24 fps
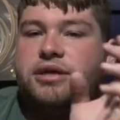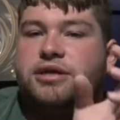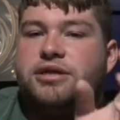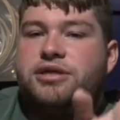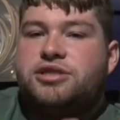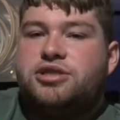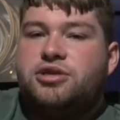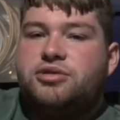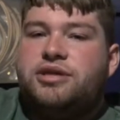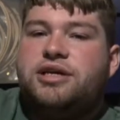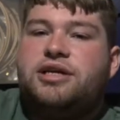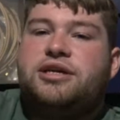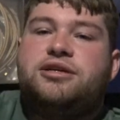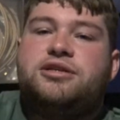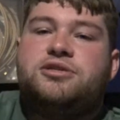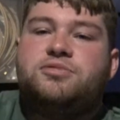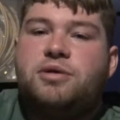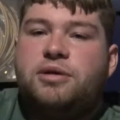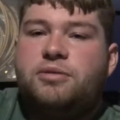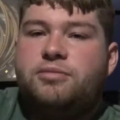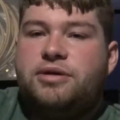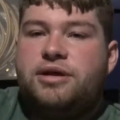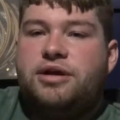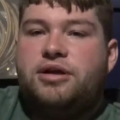So here's
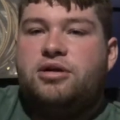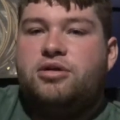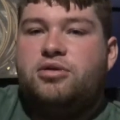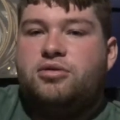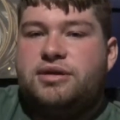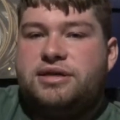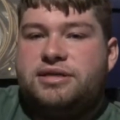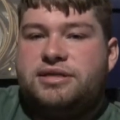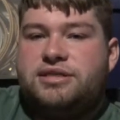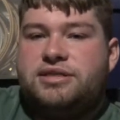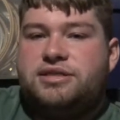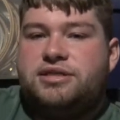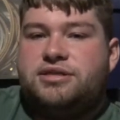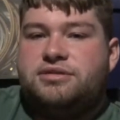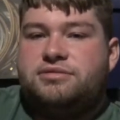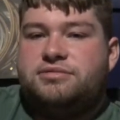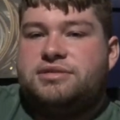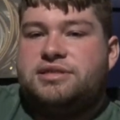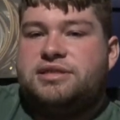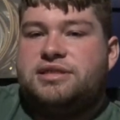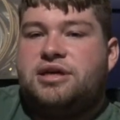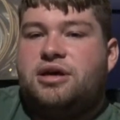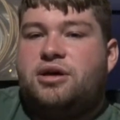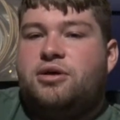what we are going to do.
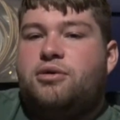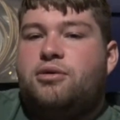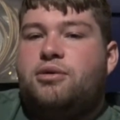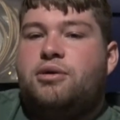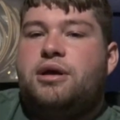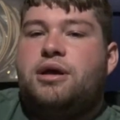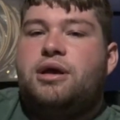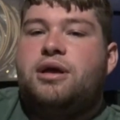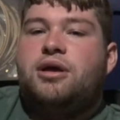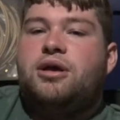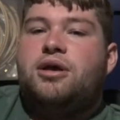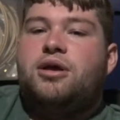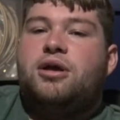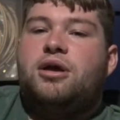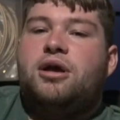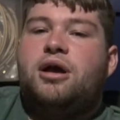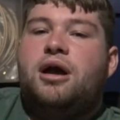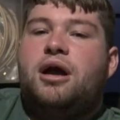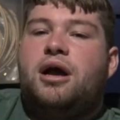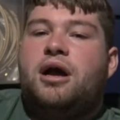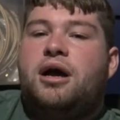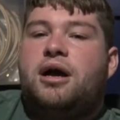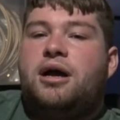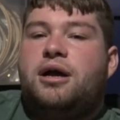So
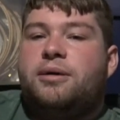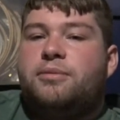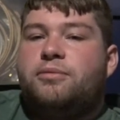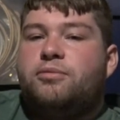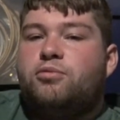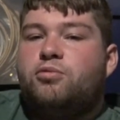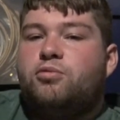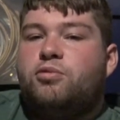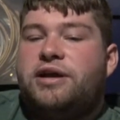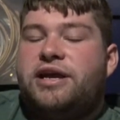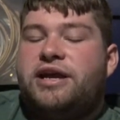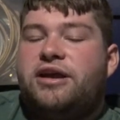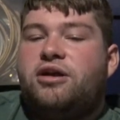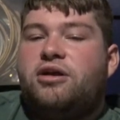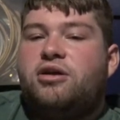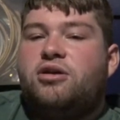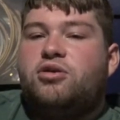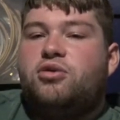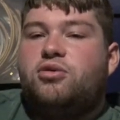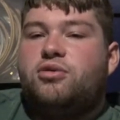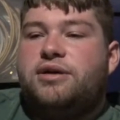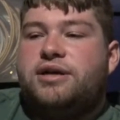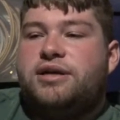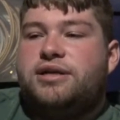um, we are
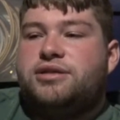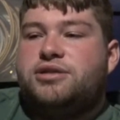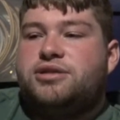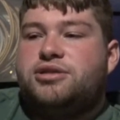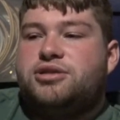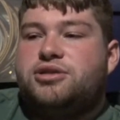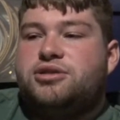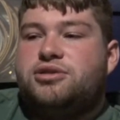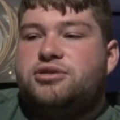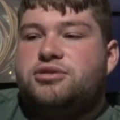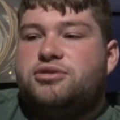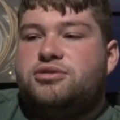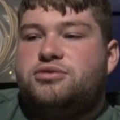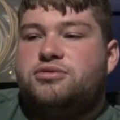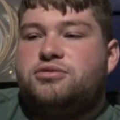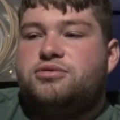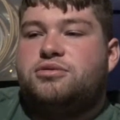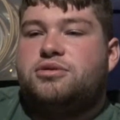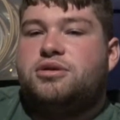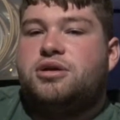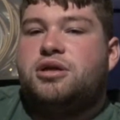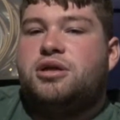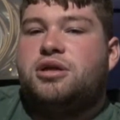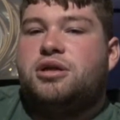going
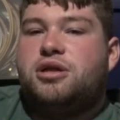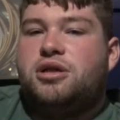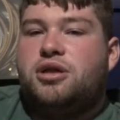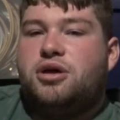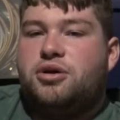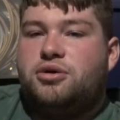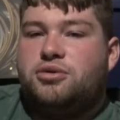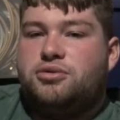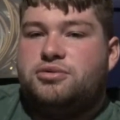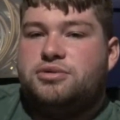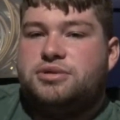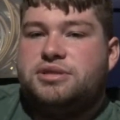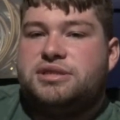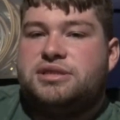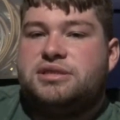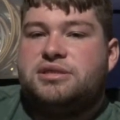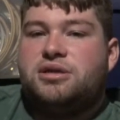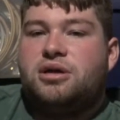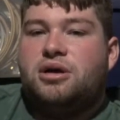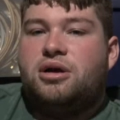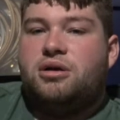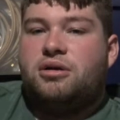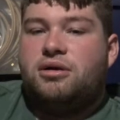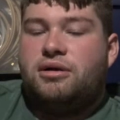to
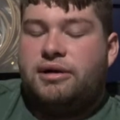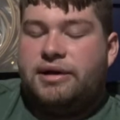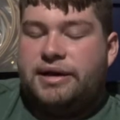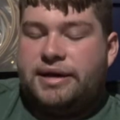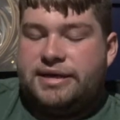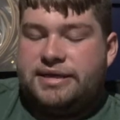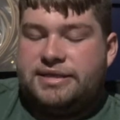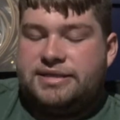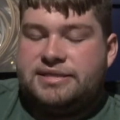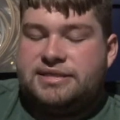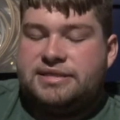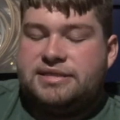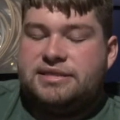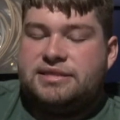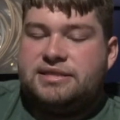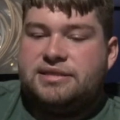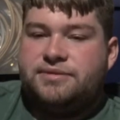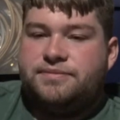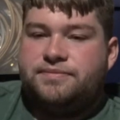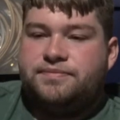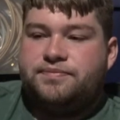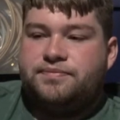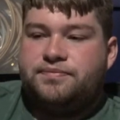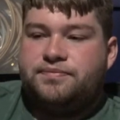close our eyes.